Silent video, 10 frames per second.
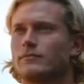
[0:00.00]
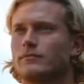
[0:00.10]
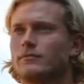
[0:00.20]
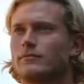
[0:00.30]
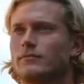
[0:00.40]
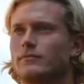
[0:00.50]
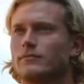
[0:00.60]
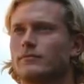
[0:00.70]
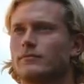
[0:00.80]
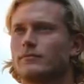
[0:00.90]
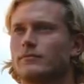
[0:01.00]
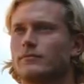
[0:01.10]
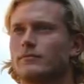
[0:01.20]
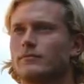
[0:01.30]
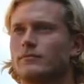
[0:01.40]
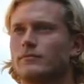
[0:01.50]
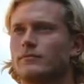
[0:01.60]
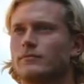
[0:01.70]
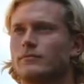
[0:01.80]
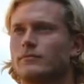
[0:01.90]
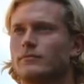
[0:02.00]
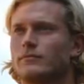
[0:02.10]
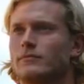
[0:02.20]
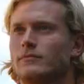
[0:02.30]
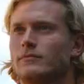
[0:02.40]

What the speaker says: [no speech]